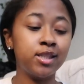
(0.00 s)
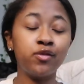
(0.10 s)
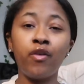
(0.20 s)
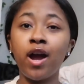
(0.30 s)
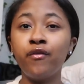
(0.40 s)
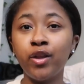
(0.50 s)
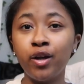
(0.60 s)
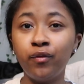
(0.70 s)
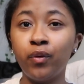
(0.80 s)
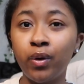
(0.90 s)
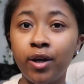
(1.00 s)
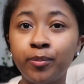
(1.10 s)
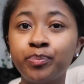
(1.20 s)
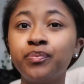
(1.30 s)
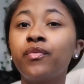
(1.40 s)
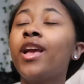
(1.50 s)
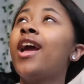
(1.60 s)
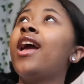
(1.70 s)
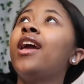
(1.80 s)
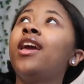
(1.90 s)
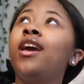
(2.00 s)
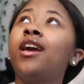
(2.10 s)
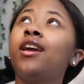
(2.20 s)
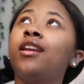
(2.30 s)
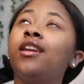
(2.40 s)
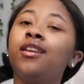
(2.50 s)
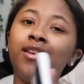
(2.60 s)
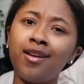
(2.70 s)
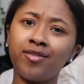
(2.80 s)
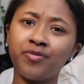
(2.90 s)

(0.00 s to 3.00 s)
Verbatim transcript: It's 5:34, and yeah.